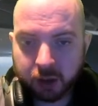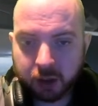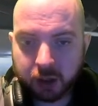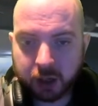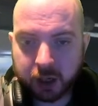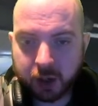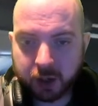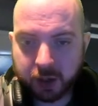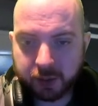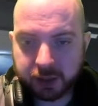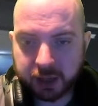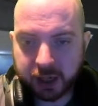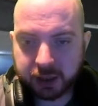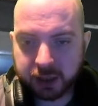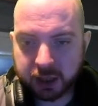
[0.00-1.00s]
I know I'm coming too
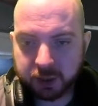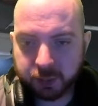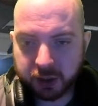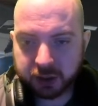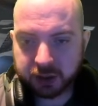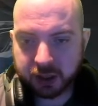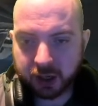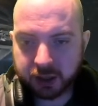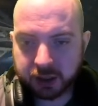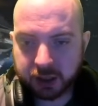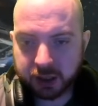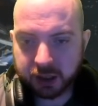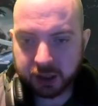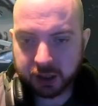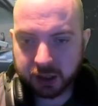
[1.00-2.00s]
late to this, but
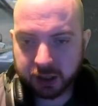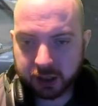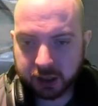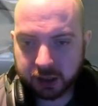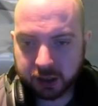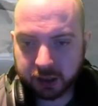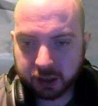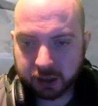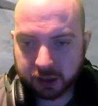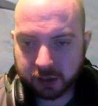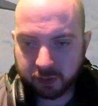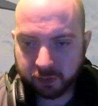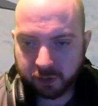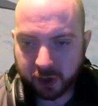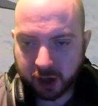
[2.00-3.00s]
CIG
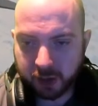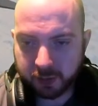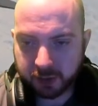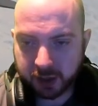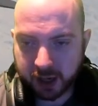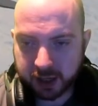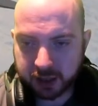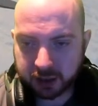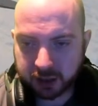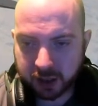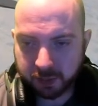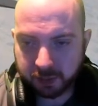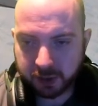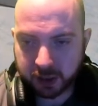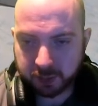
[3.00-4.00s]
confirmed that any
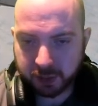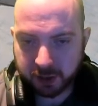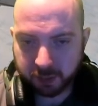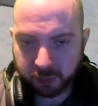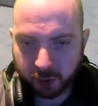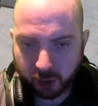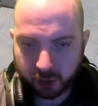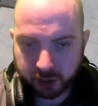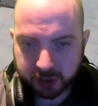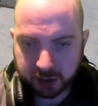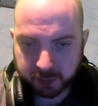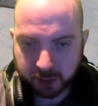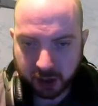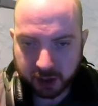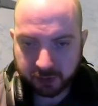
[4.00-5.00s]
ship that's been bought as
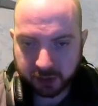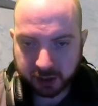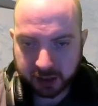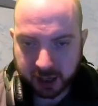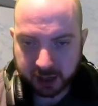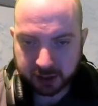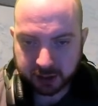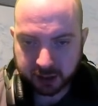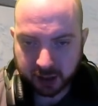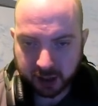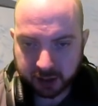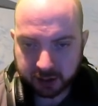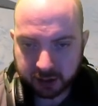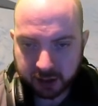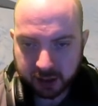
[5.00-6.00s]
part of the
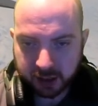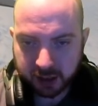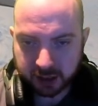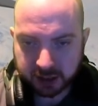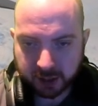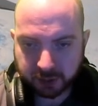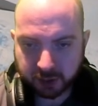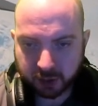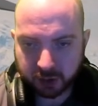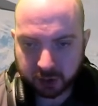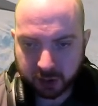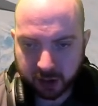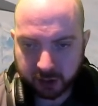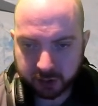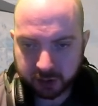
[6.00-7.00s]
Kickstart and subsequent
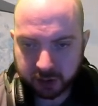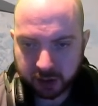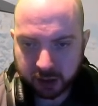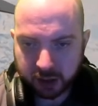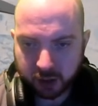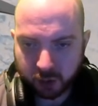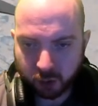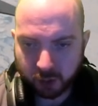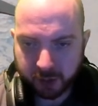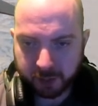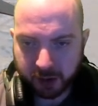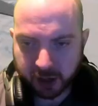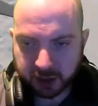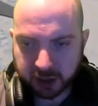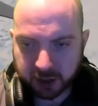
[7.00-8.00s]
swells will be
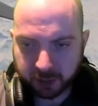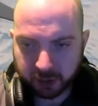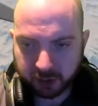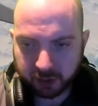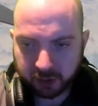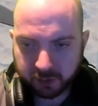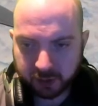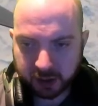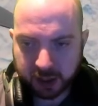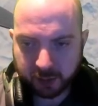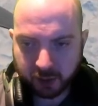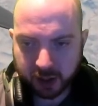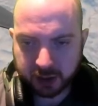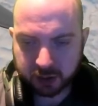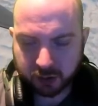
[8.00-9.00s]
purchasable for in-game
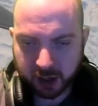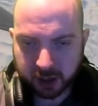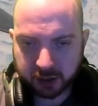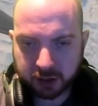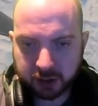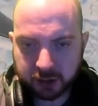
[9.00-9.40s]
credits, correct?